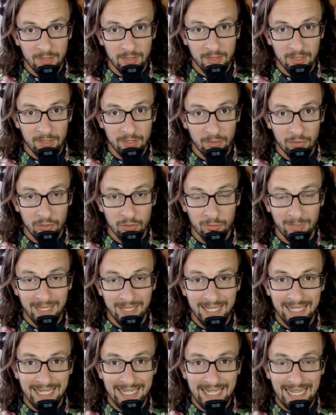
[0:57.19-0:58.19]
social
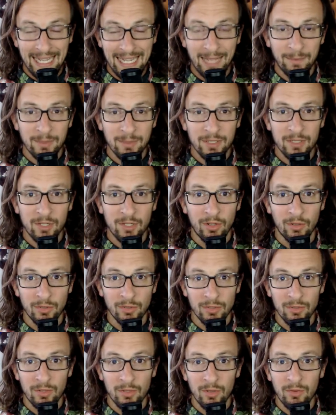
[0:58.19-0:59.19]
media apps
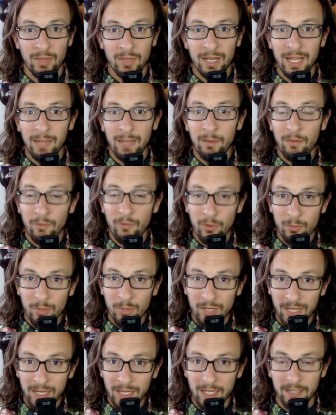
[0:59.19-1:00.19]
also know that I'm a former
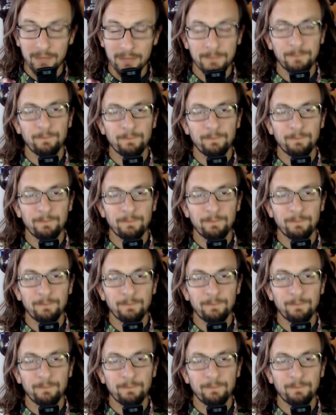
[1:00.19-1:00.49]
idiot.